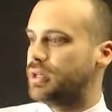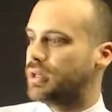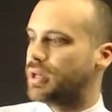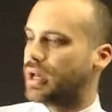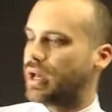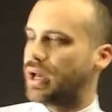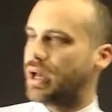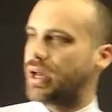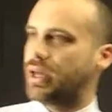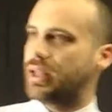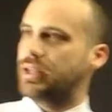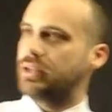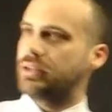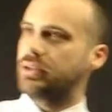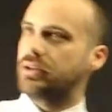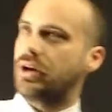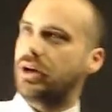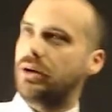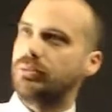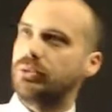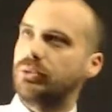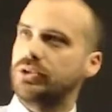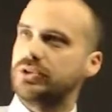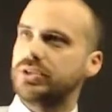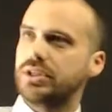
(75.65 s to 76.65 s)
And
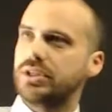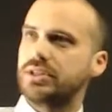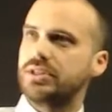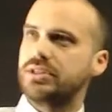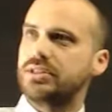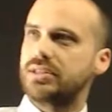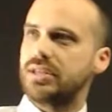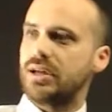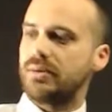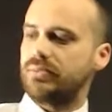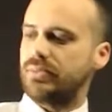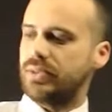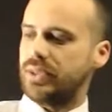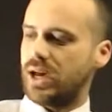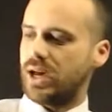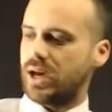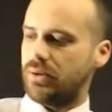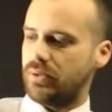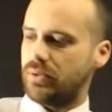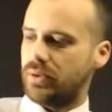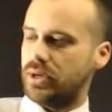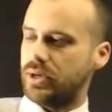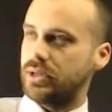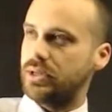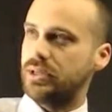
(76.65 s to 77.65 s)
I'm also going to sub that
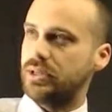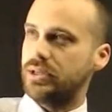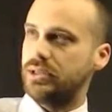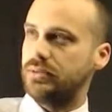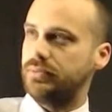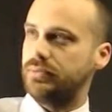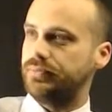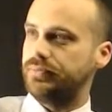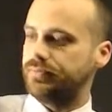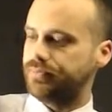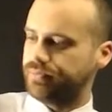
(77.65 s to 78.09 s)
one in.